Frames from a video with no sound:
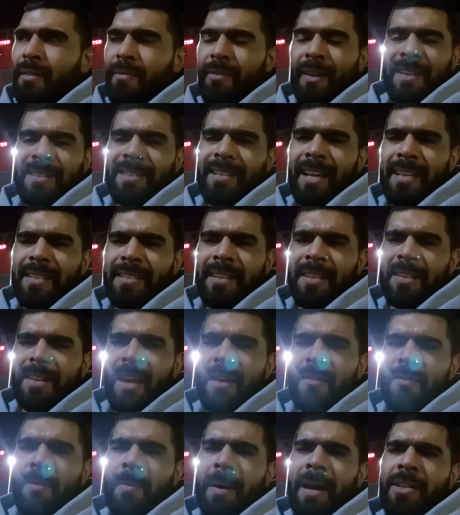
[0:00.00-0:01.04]
Fantastic
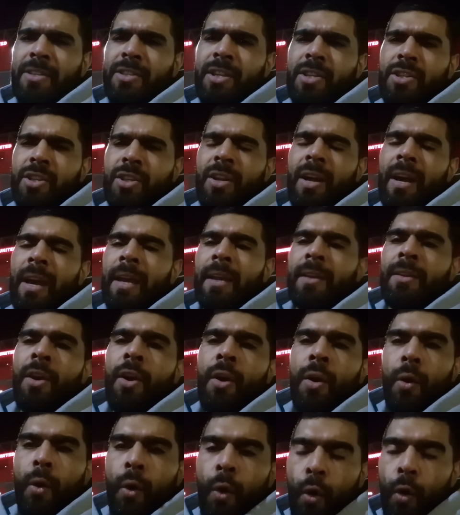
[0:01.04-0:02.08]
day for Manchester United.
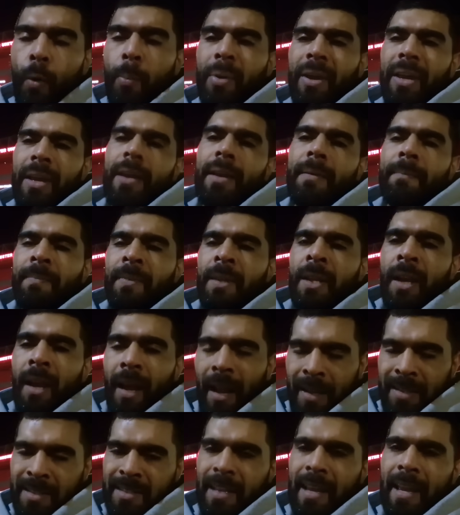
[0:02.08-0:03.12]
Albeit,
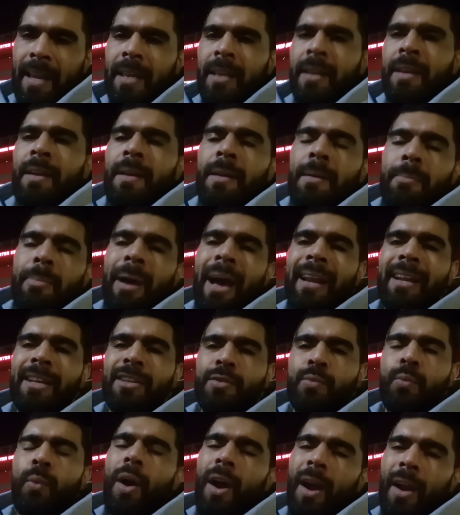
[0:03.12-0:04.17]
I say,
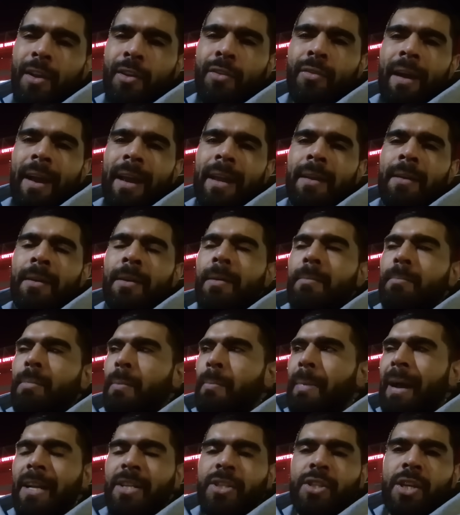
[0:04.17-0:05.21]
Palace weren't great,
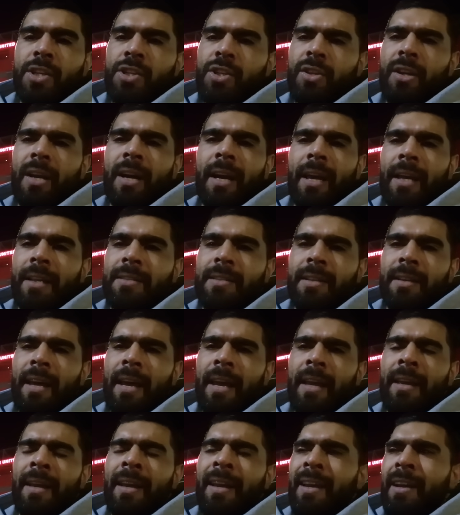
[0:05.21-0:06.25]
but Manchester United
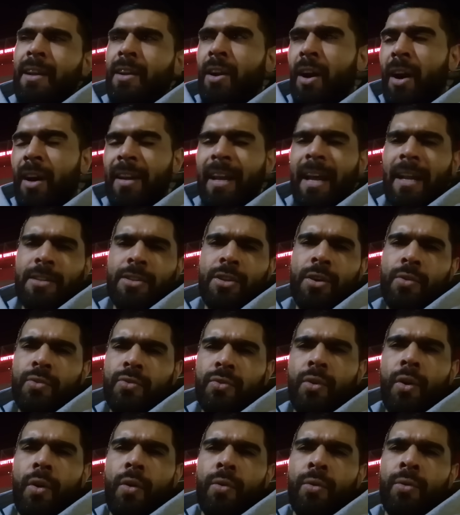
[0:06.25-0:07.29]
today,
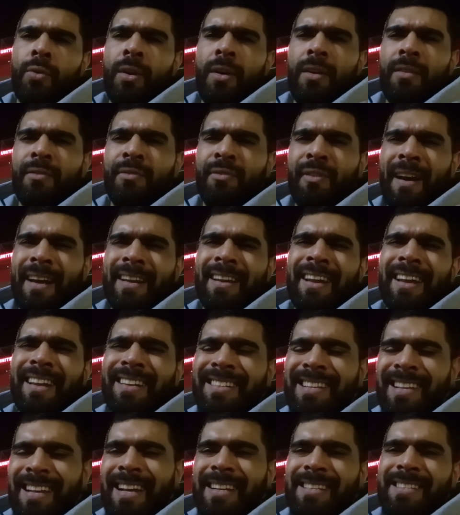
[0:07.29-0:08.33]
Garnacho's goal,
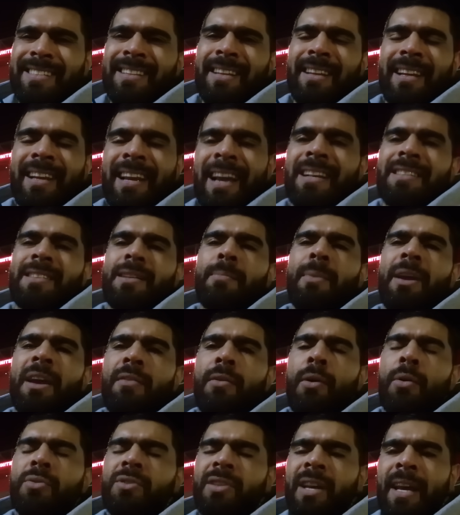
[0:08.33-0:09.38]
fantastic.
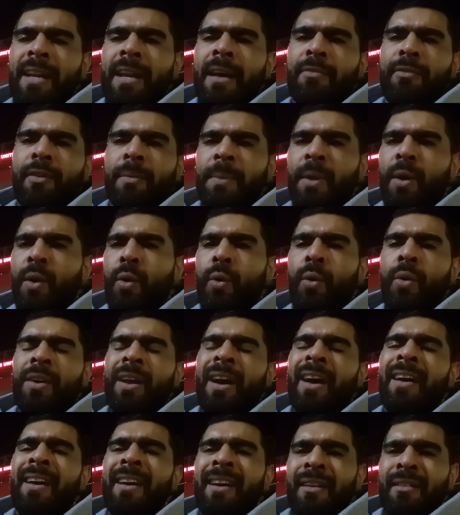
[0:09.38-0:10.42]
Casemiro's header from the
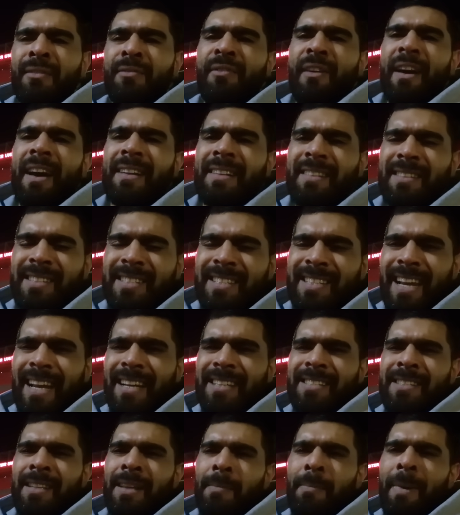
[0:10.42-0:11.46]
corner,
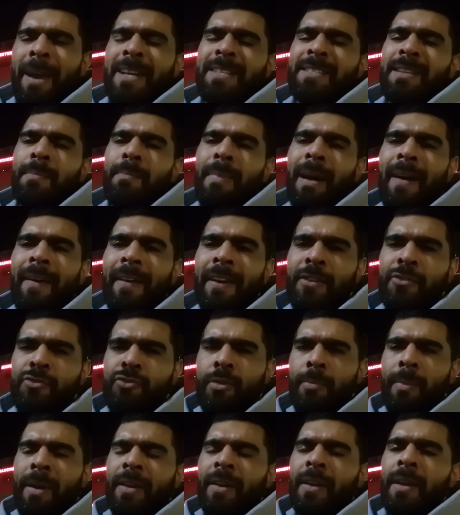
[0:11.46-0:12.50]
fantastic. Mason Mount
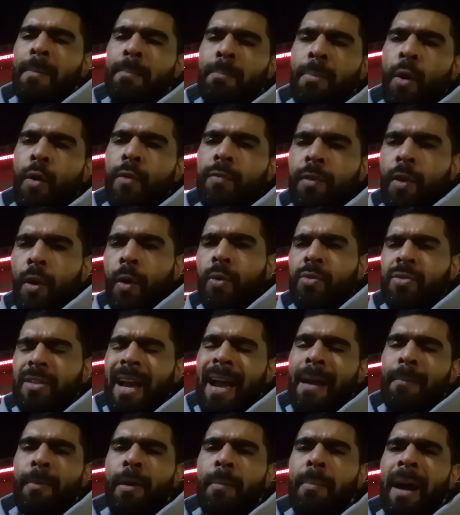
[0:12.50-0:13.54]
instrumental in both goals.
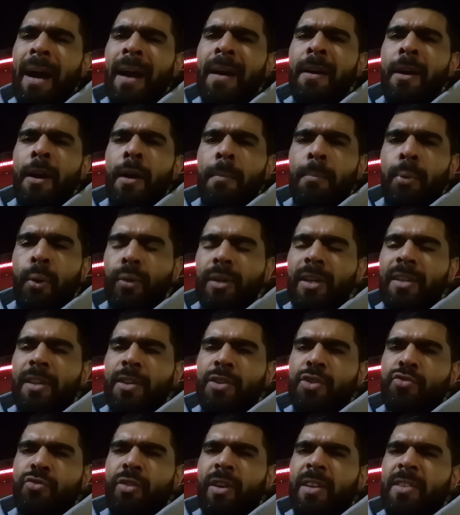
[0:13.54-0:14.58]
Amrabat pulling
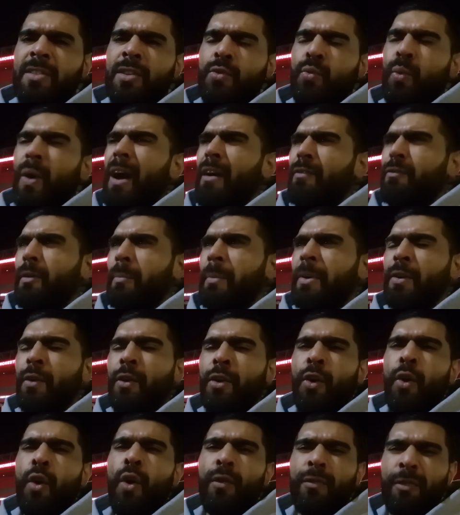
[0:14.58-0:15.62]
the strings as well from an
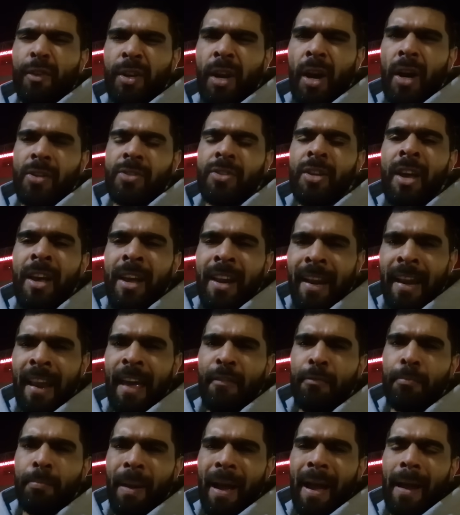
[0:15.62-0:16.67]
unorthodox
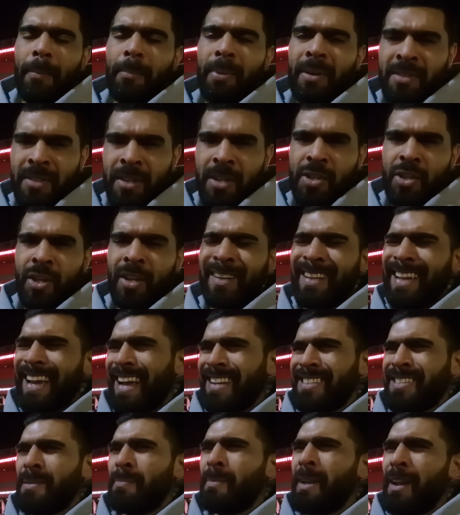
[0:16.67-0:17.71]
left back position.
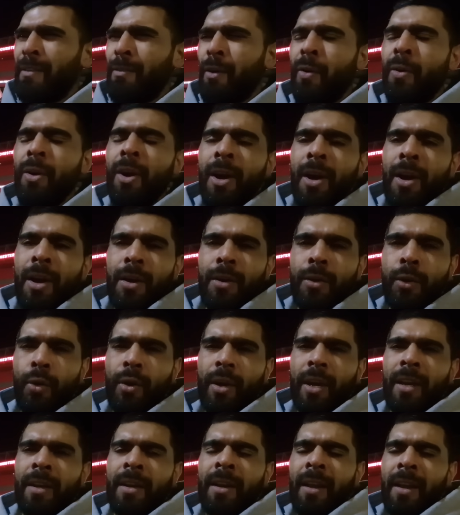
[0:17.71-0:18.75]
Casemiro
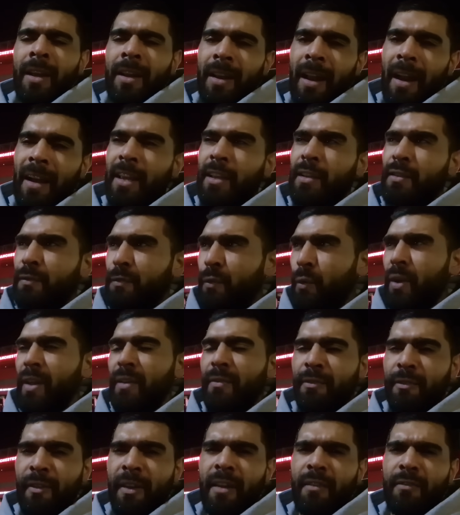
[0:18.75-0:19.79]
looking like he's fully
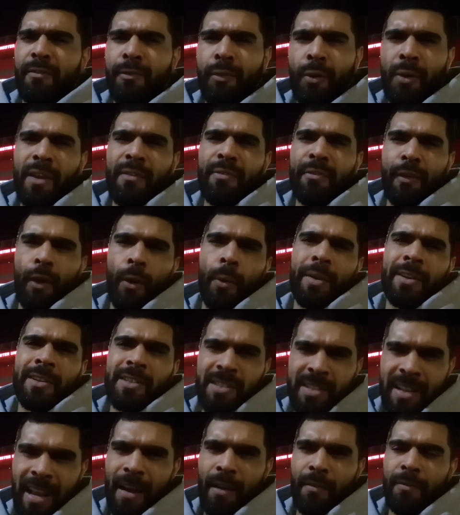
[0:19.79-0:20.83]
fit, fully flowing
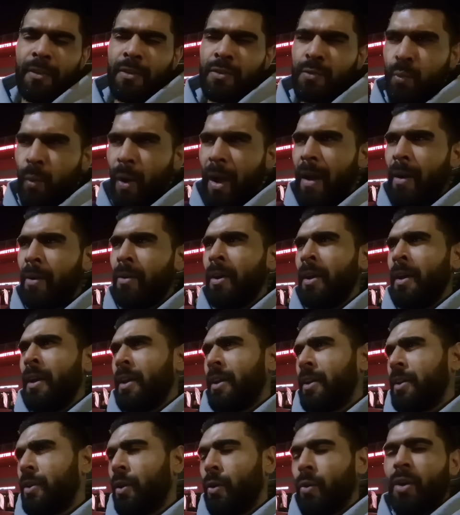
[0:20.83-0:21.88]
south as well.
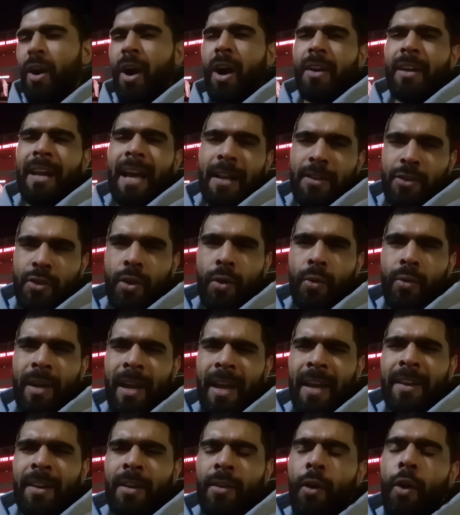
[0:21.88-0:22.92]
You know, Garnacho
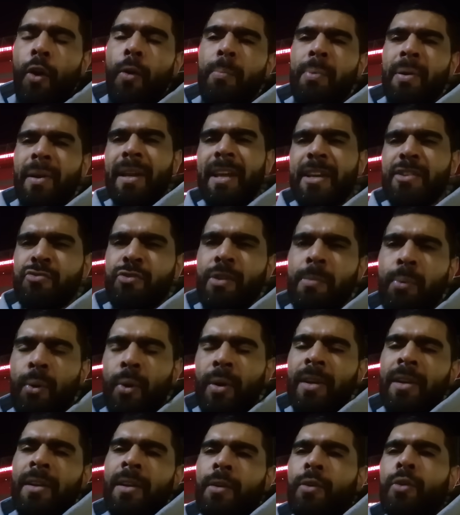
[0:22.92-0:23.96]
getting a goal. Pellistri
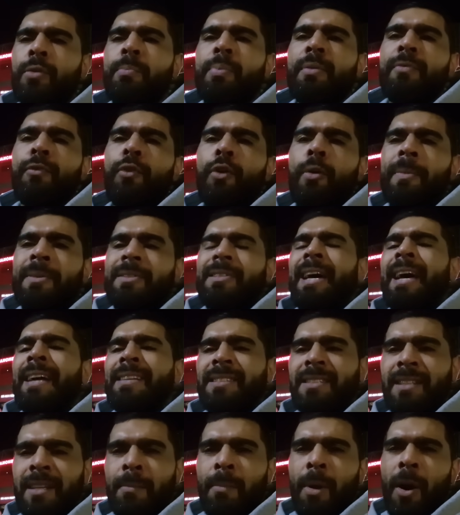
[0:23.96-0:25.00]
putting in a good performance.
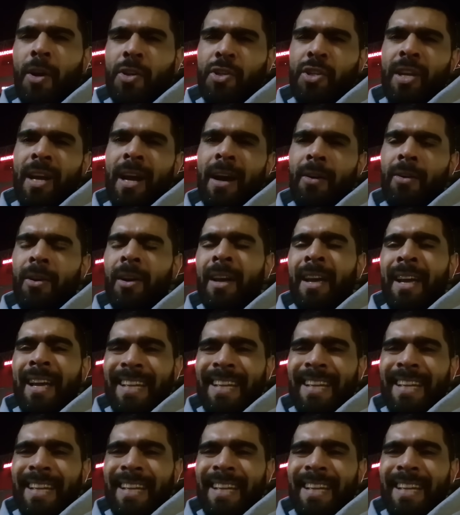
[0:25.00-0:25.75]
Anthony Martial